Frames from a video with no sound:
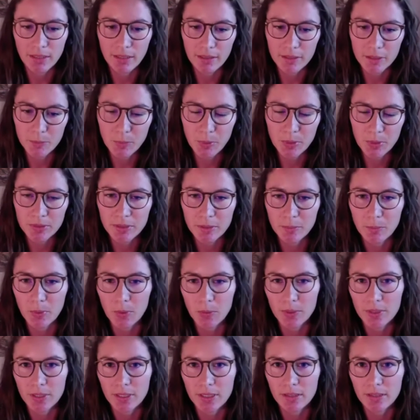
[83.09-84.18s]
as possible
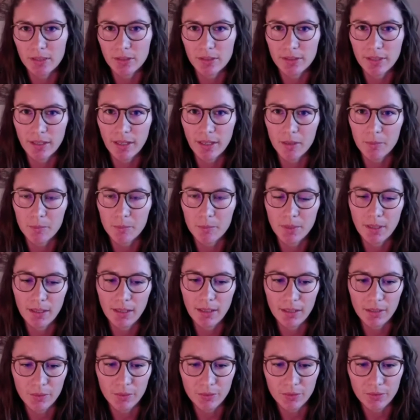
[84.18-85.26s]
within the time
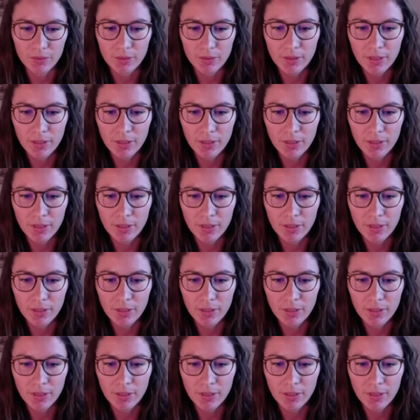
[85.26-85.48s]
allowed.